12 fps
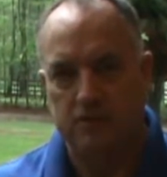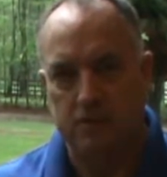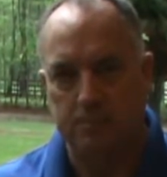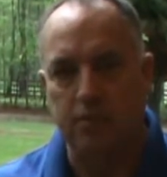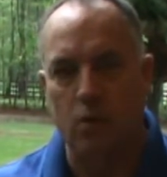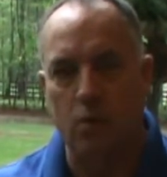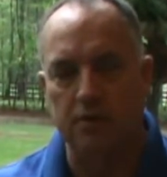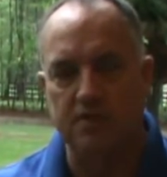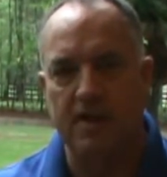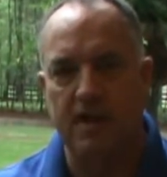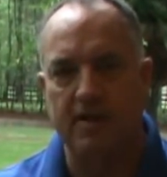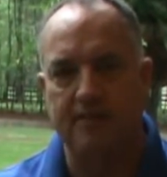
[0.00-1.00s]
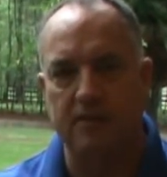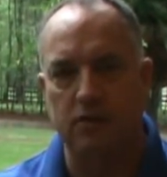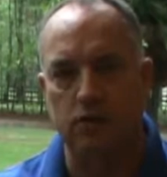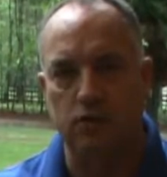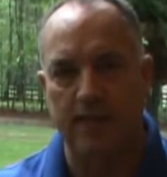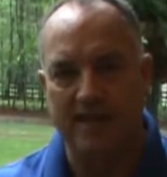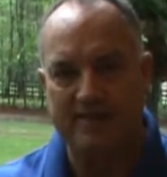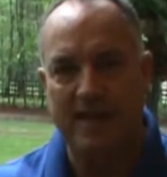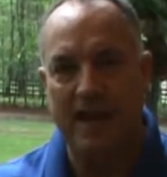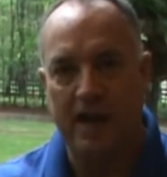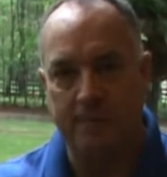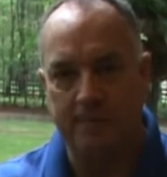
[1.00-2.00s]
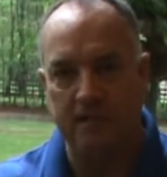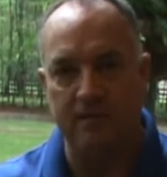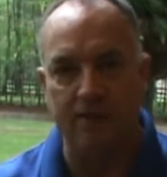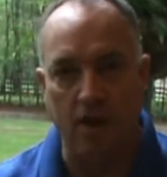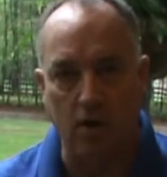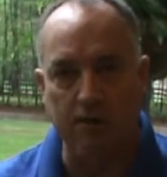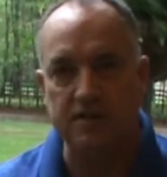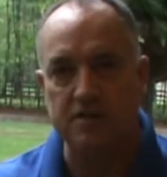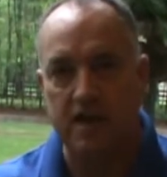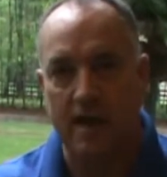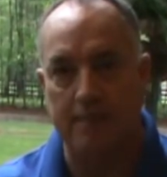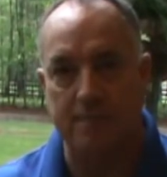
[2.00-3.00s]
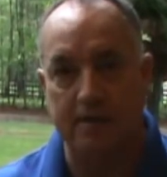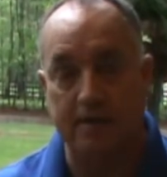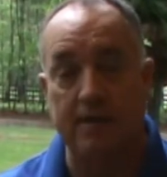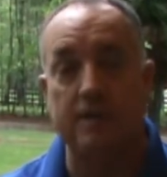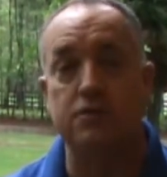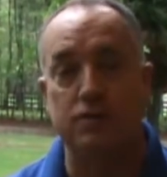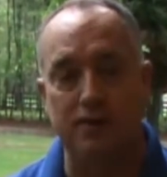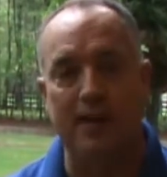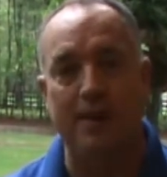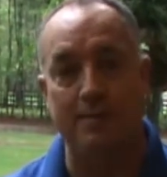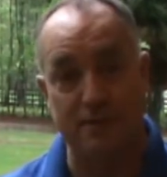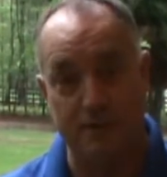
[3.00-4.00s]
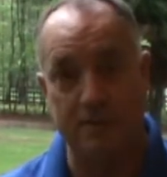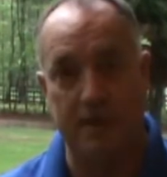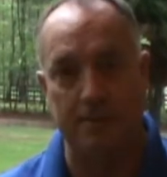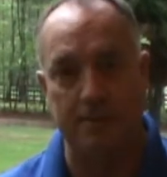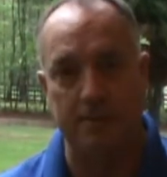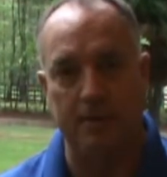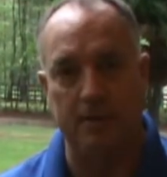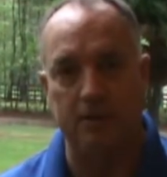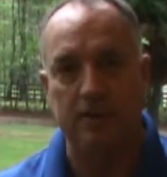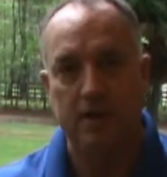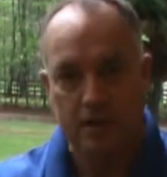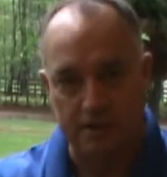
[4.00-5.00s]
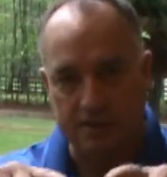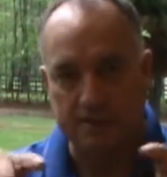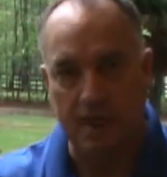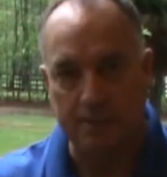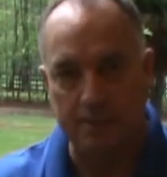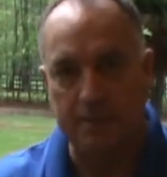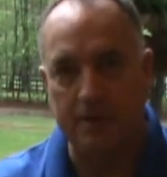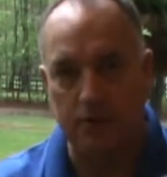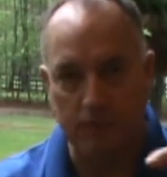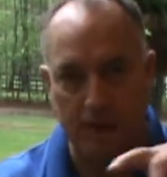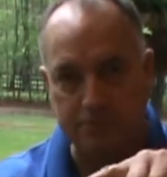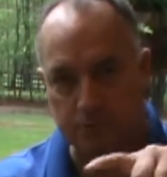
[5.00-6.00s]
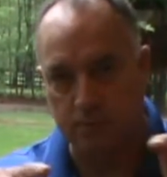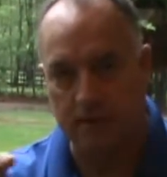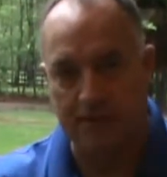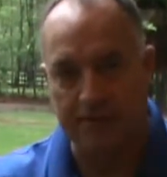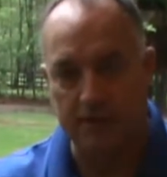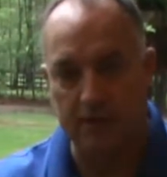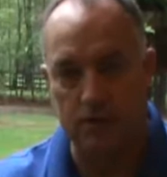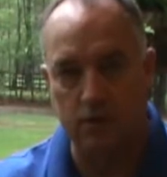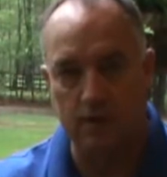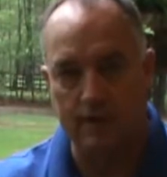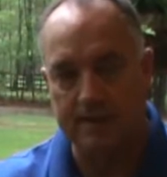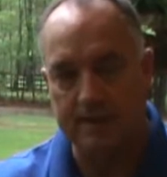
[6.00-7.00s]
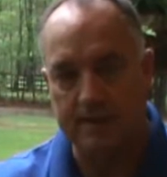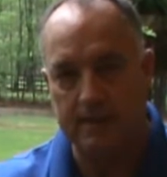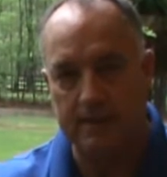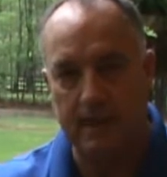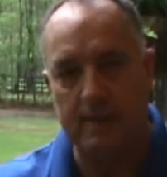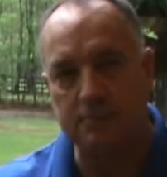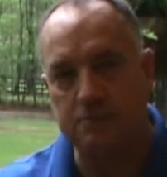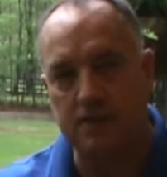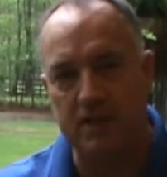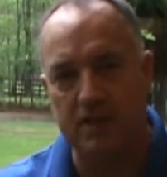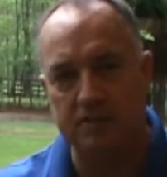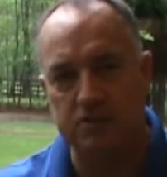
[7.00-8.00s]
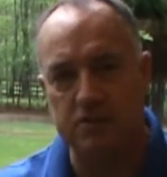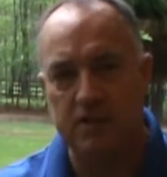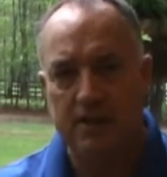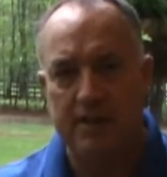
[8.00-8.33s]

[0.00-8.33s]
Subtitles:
important to have the correct timing of all of this happening. That's the name of the timing belt. The timing belt wraps around the camshafts,